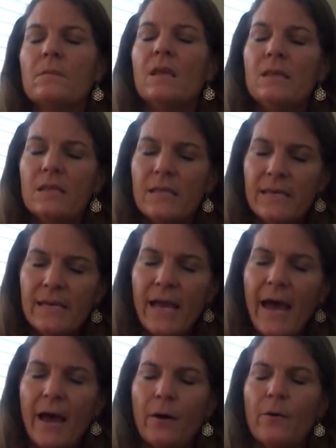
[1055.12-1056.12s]
See
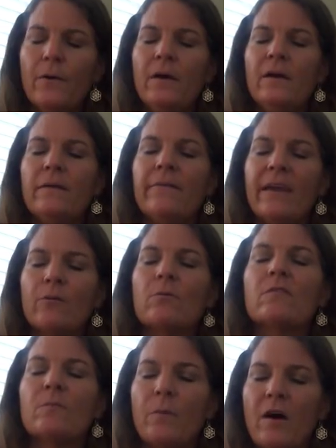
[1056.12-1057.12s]
how they
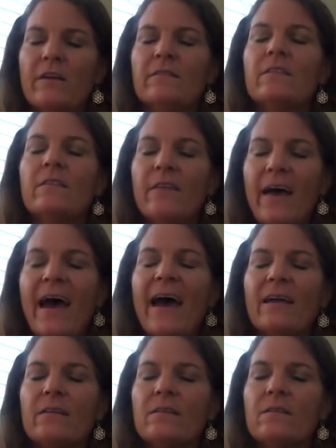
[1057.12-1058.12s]
respond to
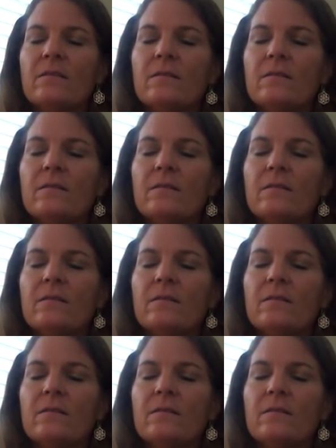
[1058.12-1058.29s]
that.